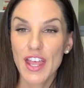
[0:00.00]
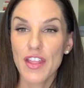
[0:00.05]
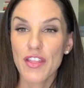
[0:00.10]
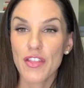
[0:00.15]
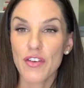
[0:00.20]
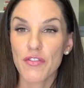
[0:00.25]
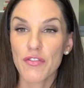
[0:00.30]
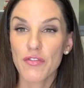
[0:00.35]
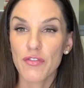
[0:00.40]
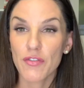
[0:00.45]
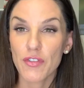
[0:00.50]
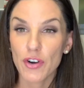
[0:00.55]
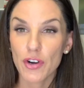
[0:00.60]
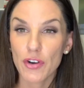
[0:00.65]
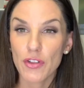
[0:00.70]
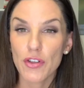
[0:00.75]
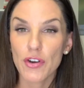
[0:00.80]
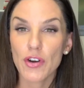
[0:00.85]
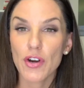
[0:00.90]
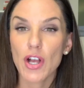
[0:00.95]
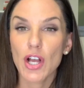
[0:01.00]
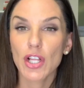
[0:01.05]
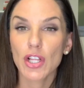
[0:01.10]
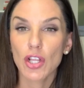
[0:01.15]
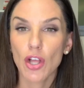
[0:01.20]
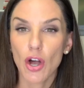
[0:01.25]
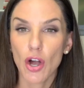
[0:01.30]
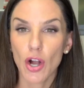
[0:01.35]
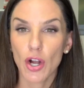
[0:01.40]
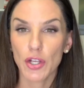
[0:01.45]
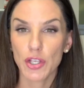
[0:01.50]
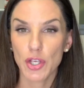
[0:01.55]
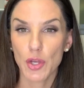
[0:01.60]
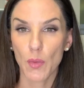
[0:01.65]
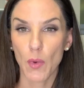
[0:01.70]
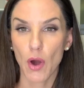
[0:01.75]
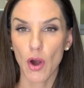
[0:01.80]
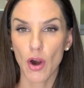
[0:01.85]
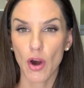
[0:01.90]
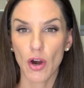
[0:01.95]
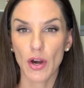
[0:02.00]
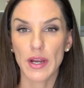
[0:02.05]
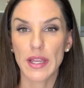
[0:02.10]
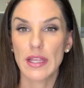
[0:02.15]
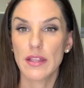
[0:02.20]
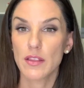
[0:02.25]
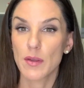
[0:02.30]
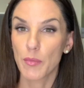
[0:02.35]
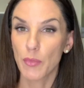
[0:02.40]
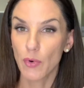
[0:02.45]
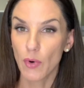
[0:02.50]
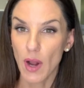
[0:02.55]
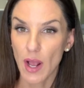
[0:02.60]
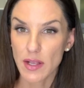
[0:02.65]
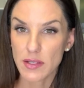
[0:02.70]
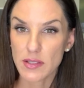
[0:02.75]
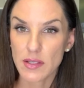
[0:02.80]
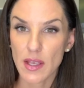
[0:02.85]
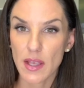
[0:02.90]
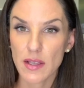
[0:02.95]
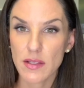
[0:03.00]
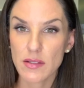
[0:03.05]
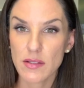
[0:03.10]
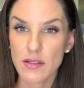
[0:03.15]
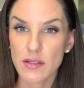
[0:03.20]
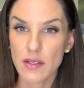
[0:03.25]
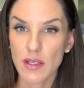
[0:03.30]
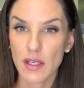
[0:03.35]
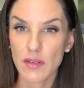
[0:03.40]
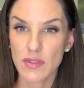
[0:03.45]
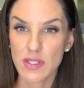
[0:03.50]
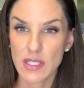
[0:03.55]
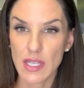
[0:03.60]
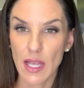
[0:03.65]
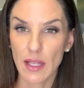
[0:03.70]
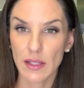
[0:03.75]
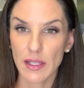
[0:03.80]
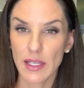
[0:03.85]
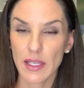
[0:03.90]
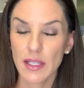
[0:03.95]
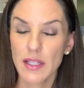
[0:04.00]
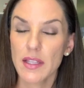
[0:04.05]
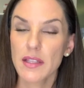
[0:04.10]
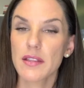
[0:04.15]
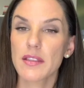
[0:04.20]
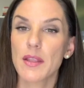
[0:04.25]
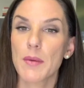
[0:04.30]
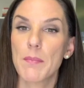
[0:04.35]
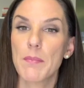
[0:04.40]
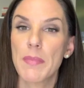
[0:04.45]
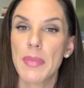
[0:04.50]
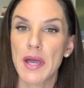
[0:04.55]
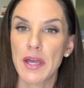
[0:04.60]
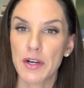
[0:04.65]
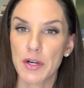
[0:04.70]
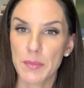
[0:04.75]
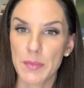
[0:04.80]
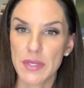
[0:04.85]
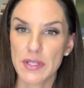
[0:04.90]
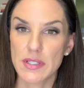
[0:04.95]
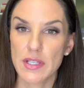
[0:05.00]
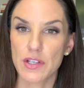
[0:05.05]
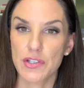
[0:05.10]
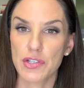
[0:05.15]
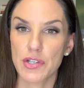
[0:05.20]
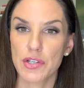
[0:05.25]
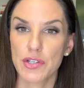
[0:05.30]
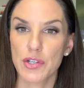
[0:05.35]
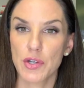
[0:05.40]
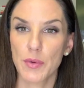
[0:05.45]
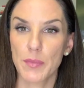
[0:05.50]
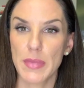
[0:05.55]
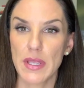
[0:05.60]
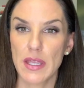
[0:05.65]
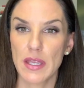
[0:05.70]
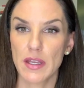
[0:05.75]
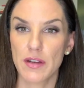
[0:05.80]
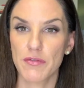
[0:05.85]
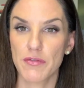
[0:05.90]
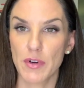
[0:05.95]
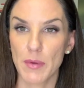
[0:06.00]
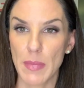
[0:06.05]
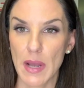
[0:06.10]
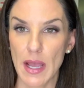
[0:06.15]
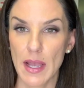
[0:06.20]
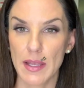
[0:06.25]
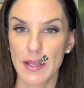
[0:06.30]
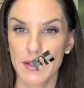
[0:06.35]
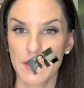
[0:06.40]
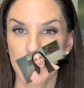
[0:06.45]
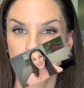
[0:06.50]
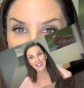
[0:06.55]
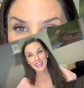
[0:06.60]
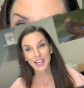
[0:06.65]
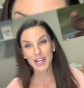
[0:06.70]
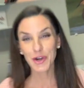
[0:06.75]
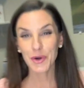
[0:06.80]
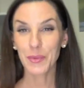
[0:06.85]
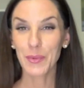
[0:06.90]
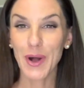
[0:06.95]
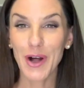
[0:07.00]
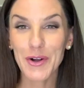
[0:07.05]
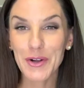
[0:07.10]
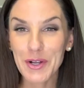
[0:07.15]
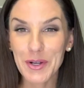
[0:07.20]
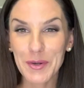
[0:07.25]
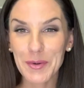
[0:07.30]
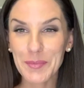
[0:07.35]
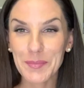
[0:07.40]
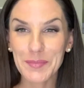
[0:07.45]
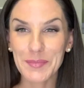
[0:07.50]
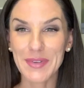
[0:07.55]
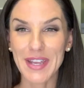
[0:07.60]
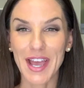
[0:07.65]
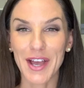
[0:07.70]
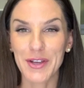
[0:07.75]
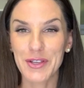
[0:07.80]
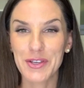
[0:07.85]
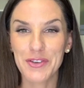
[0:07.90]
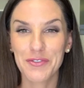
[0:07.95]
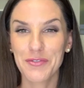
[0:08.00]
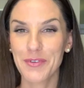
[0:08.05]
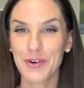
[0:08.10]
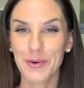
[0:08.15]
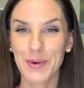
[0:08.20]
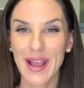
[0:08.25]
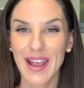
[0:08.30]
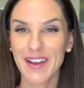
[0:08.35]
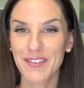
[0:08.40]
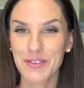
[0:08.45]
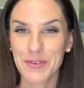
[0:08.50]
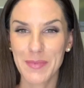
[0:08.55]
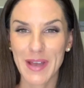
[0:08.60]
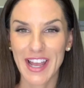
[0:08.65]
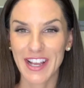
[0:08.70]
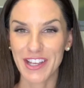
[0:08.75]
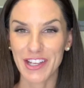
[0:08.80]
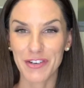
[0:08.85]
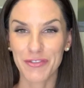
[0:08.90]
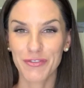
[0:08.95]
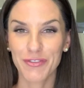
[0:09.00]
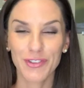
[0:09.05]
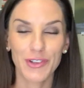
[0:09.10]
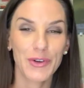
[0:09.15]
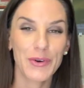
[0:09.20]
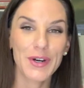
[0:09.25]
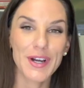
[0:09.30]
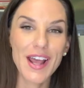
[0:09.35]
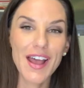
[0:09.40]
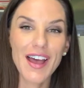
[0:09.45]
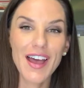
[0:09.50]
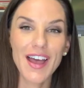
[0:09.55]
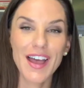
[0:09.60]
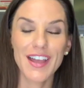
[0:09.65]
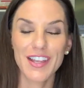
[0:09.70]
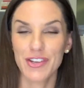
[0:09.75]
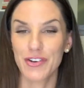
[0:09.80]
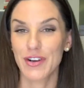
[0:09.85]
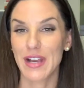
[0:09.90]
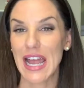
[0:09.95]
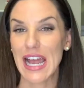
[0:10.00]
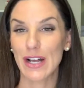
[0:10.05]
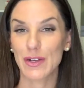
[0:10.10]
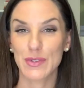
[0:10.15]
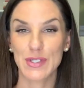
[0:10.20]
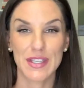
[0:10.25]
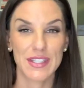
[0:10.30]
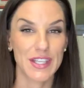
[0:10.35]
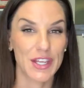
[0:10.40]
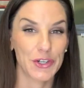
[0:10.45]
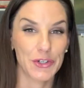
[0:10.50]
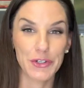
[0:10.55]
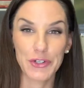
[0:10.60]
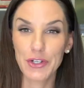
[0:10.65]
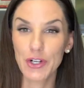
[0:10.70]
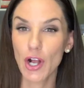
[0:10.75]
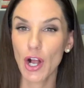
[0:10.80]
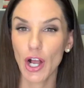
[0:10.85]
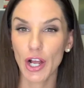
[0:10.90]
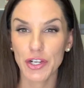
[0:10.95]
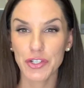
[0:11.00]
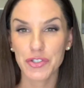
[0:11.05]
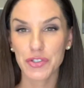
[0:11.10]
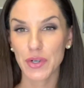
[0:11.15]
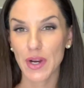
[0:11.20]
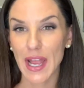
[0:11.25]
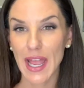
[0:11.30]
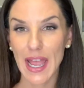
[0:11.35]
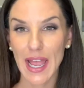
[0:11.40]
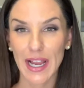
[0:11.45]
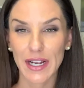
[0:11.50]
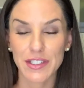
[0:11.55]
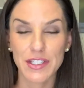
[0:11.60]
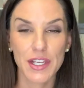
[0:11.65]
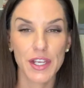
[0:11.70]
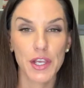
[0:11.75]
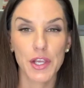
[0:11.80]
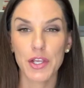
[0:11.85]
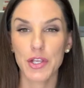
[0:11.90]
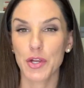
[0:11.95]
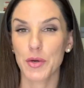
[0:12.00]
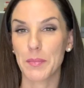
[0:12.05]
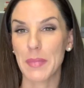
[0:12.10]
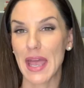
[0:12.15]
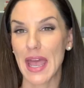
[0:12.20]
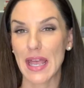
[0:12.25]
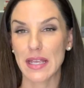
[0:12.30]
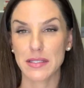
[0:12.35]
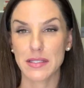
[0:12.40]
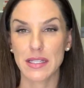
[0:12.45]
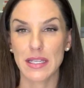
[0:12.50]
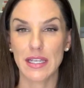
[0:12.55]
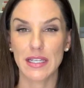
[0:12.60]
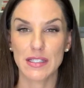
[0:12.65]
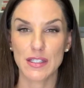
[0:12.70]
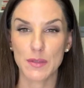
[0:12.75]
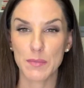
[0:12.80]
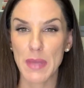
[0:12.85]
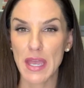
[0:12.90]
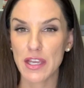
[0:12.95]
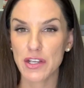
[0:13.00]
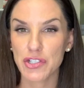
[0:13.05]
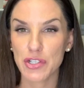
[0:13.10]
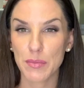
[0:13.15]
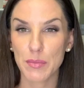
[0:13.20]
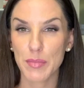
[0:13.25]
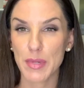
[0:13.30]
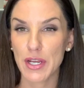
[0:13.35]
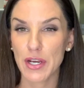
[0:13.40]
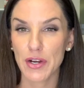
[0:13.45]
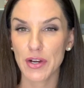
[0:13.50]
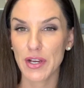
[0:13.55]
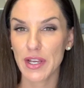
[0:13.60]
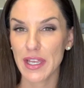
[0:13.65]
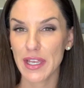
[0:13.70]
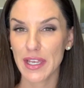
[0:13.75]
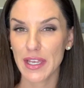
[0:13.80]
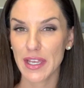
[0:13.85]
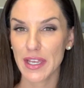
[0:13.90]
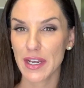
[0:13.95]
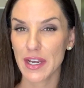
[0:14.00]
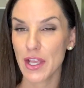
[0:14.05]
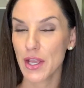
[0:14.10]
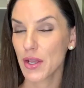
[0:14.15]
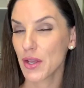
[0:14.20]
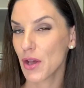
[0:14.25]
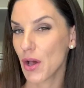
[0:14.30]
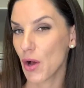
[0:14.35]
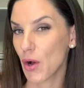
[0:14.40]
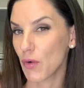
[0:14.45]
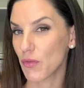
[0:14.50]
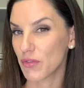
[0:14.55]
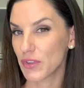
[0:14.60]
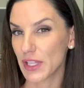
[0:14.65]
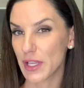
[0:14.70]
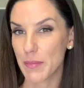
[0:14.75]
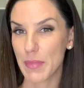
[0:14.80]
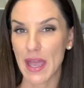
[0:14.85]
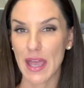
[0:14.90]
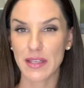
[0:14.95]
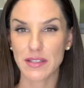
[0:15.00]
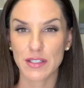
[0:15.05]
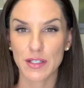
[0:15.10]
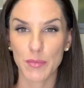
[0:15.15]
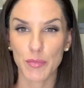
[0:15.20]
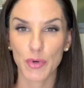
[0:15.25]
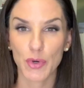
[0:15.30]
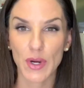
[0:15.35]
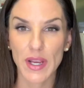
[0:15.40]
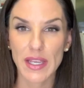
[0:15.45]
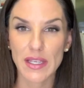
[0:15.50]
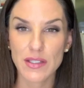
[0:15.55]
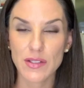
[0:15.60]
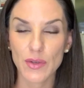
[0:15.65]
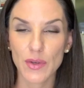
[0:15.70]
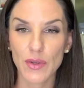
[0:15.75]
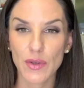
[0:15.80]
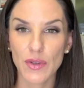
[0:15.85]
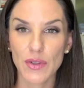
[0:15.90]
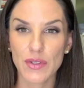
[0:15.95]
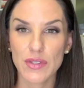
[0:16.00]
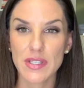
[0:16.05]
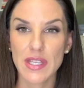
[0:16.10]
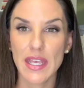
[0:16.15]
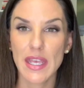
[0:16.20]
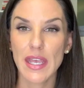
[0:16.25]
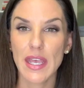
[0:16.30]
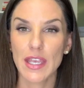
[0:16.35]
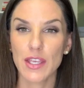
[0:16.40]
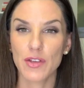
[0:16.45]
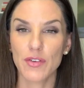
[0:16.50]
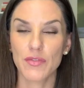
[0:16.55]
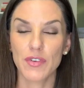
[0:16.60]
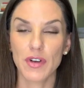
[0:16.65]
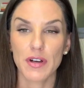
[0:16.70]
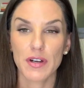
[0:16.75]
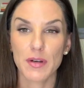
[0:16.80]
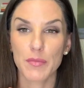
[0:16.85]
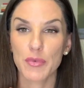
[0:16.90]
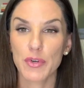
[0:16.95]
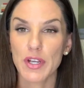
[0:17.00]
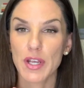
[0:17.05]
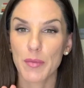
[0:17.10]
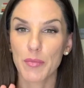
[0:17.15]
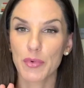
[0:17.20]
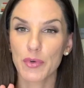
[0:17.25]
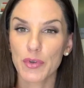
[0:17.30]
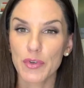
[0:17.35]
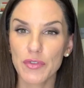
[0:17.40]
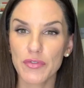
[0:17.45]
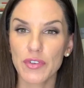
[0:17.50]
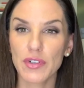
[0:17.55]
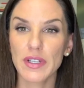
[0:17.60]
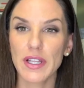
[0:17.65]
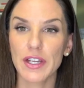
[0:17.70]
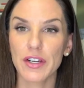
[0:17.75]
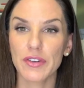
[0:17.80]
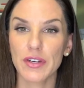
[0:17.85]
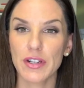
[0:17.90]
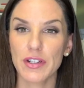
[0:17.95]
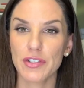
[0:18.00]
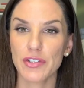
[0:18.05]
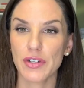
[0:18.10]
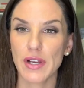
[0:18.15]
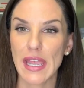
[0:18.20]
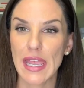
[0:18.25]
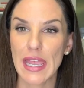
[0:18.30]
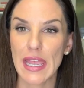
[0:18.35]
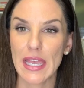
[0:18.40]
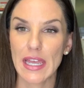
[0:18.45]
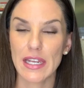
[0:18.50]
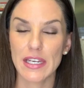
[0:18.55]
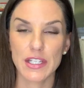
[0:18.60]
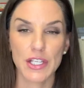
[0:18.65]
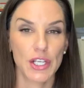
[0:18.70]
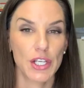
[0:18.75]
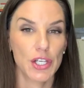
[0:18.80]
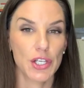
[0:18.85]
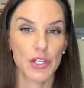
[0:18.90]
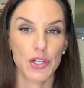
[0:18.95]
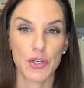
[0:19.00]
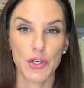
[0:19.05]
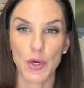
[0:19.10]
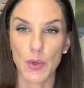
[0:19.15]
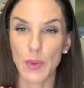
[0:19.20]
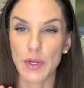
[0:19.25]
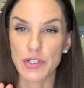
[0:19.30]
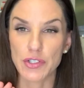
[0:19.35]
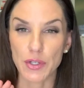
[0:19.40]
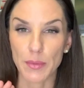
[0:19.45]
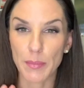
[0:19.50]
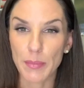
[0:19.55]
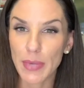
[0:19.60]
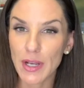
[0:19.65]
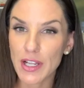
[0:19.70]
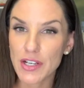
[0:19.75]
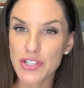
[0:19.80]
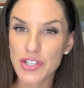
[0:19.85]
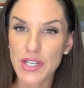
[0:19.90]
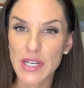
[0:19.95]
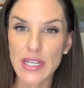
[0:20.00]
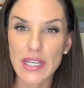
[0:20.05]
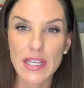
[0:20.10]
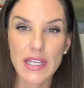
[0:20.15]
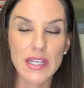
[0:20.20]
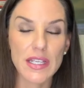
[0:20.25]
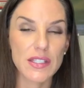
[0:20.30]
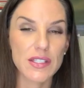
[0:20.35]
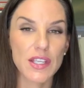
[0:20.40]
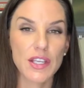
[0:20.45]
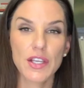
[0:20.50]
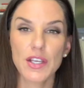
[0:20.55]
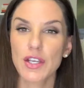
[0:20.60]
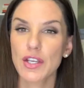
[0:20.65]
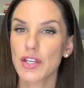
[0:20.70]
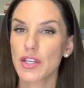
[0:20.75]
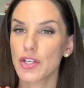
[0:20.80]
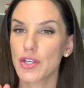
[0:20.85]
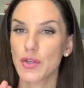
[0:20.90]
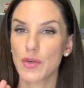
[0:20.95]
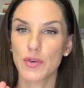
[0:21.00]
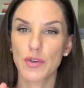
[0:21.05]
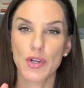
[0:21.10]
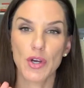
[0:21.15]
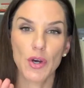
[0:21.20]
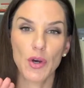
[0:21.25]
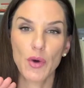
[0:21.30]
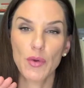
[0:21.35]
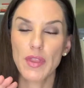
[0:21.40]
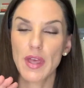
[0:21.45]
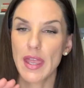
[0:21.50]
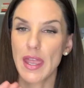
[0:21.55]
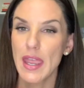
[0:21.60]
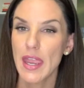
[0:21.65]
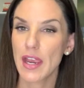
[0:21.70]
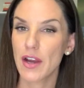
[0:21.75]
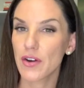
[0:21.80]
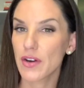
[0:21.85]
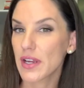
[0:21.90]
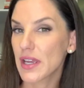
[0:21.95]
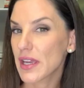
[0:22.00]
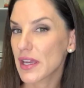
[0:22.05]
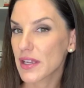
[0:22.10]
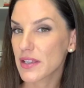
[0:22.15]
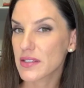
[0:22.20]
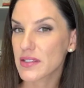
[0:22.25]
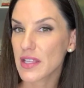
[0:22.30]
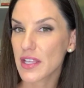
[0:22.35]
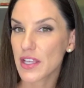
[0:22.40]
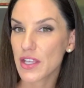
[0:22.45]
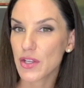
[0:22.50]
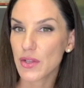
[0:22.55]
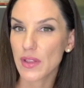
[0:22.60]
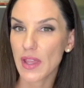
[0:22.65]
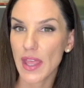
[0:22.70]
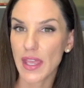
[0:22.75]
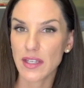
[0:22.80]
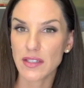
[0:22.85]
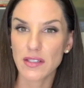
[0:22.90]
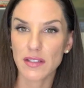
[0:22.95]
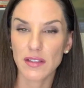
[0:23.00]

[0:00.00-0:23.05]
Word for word: The further along you are in the process of selling, the better position you'll be in for buying. Welcome, now you've arrived back in Florida, your house is under contract, you're past the inspection period, hopefully past appraisals, you've got a pre-approval letter in your hand, you know what your budget is, you know the areas that you'd like to